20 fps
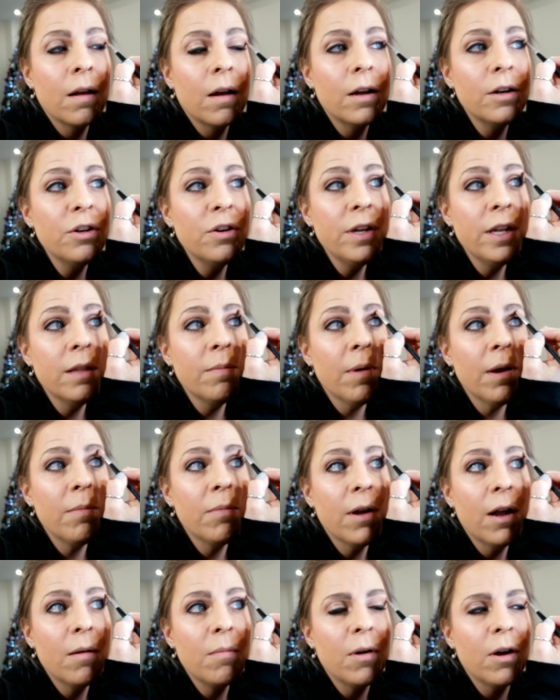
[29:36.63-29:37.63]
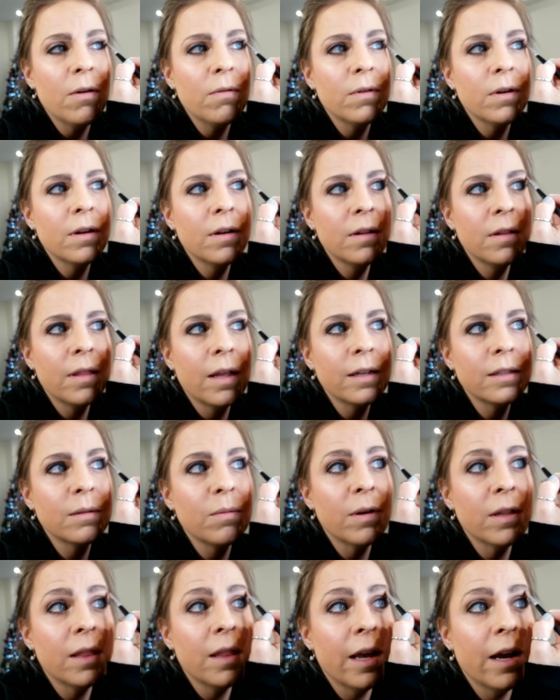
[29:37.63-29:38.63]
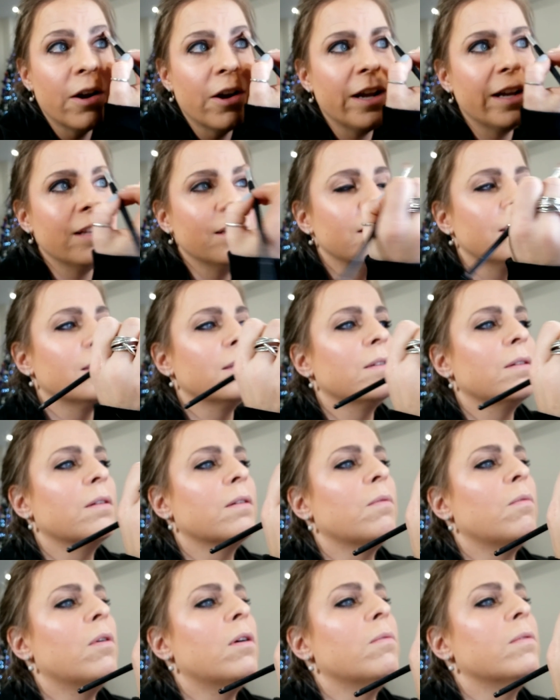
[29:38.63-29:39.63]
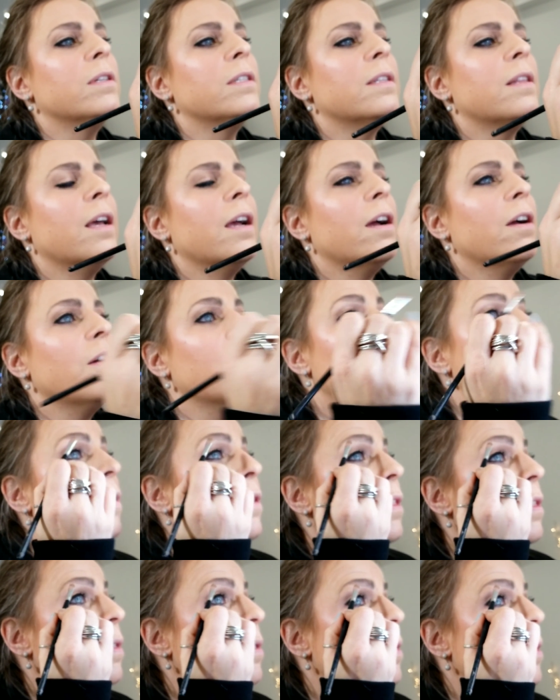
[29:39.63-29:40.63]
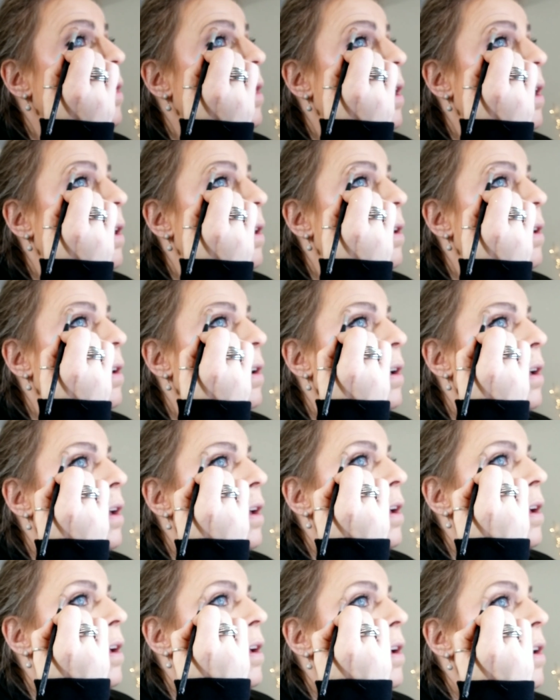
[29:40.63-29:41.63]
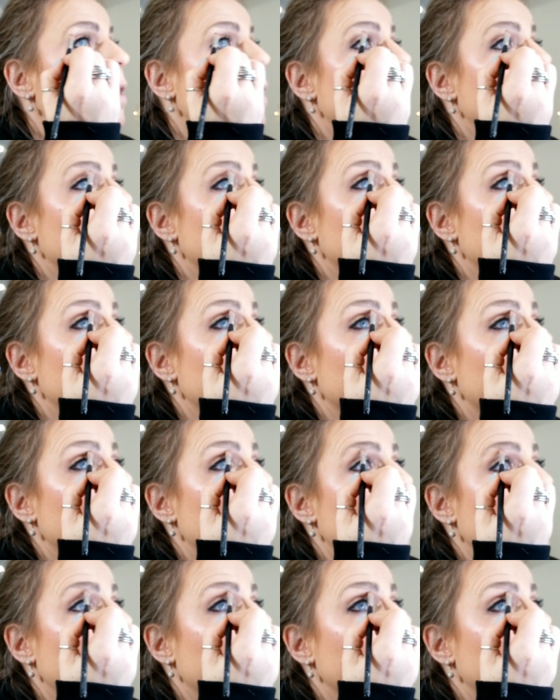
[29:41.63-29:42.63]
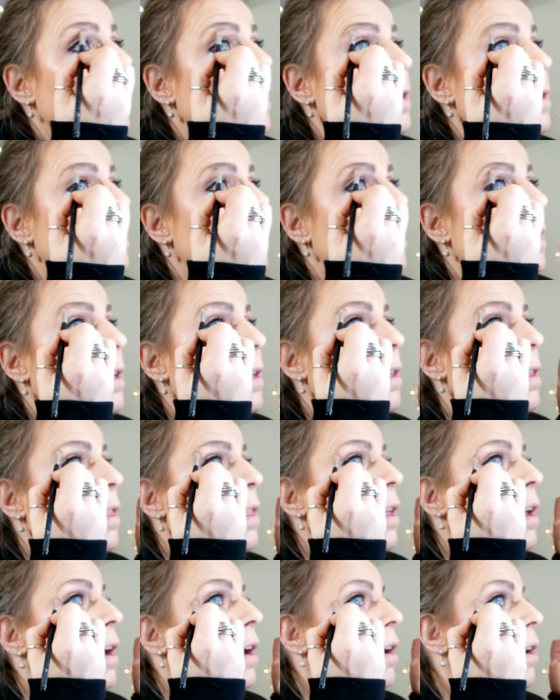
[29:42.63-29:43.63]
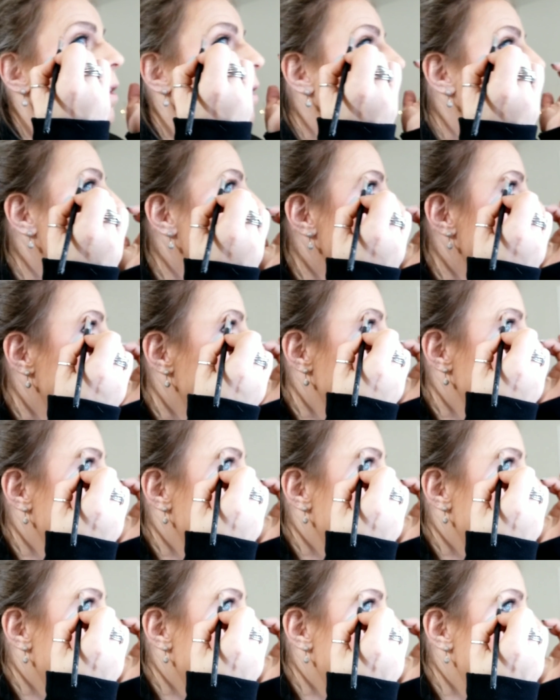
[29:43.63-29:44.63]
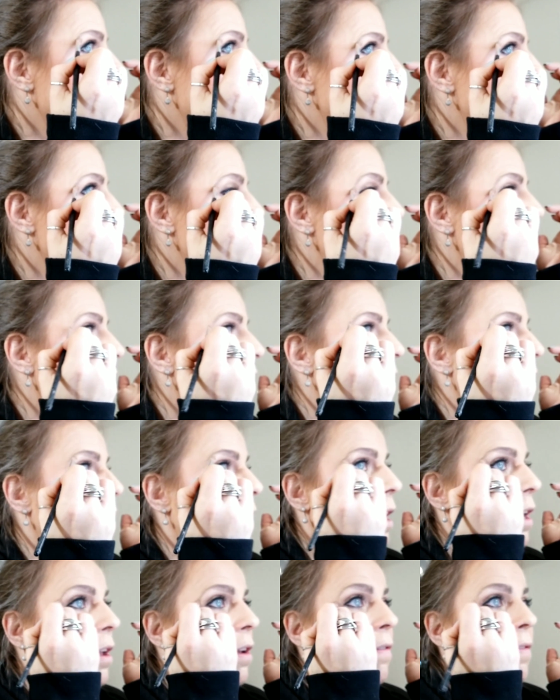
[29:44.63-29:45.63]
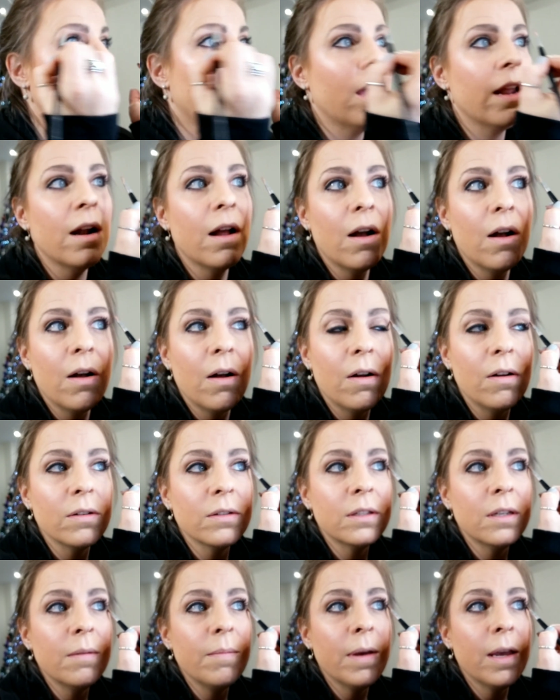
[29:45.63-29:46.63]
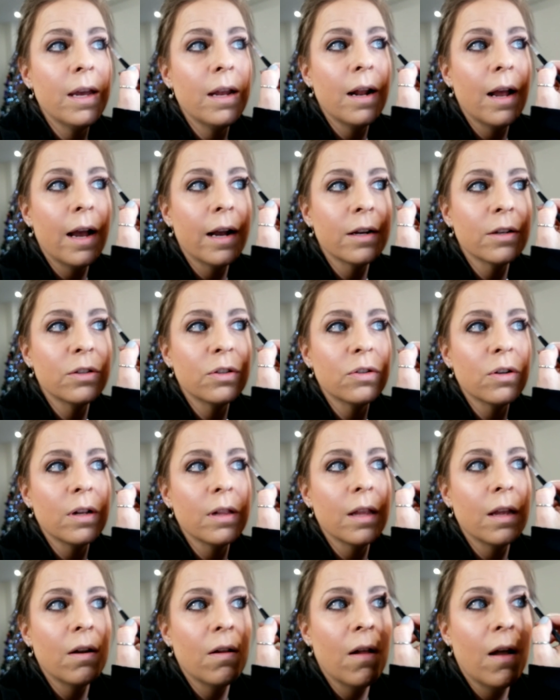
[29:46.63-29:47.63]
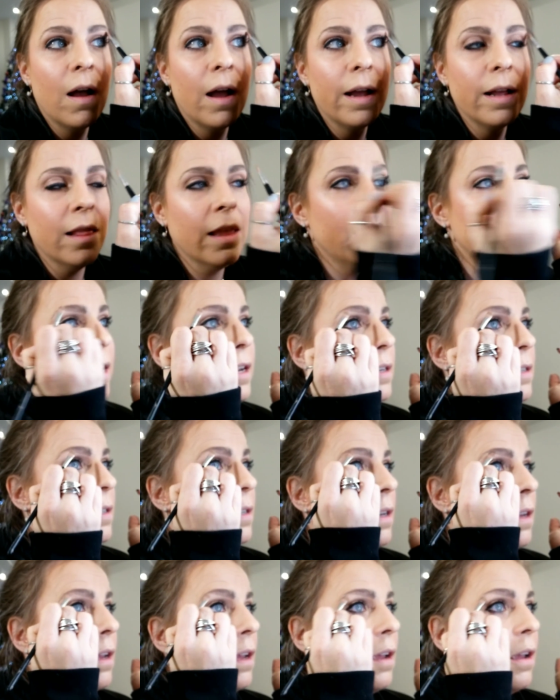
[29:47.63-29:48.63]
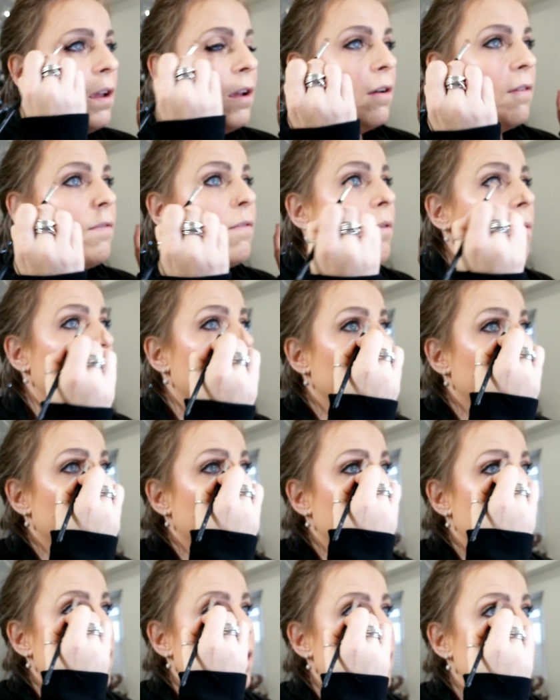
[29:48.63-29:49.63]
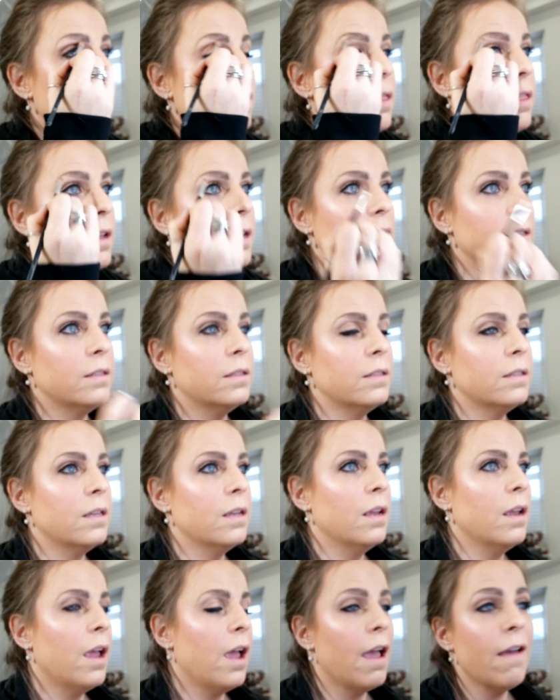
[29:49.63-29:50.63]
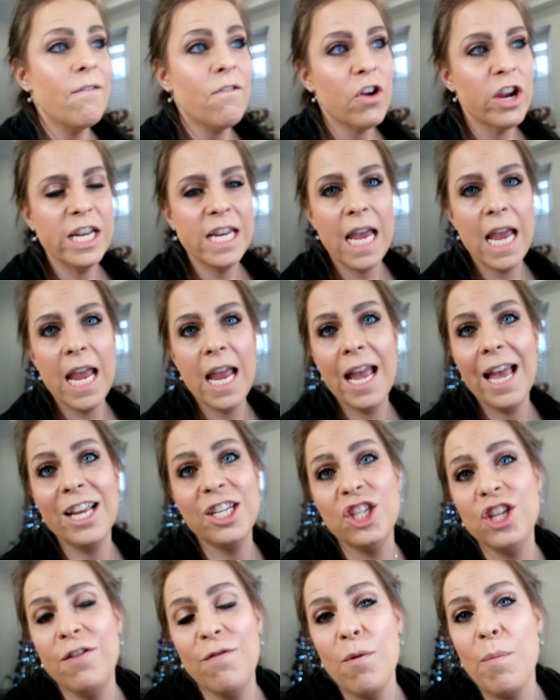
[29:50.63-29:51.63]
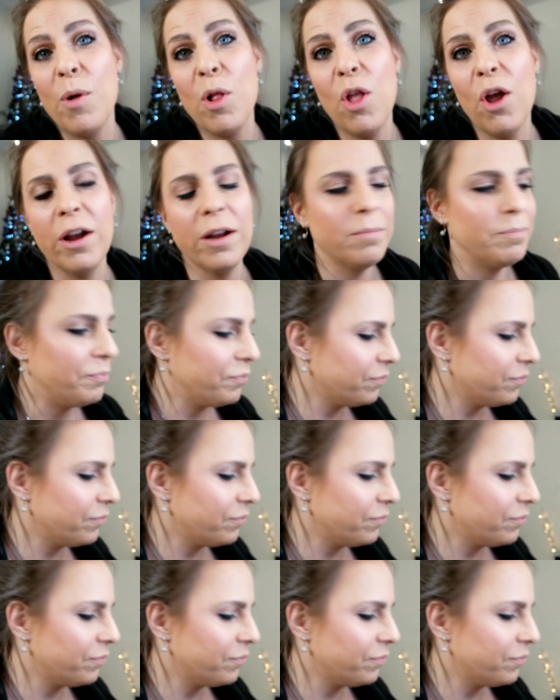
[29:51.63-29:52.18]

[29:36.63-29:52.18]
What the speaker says: Underneath my brow bone. That's what there is. What was there? There. Right there. And it's just gonna give that ultimate extra little highlight for this everyday achievable look.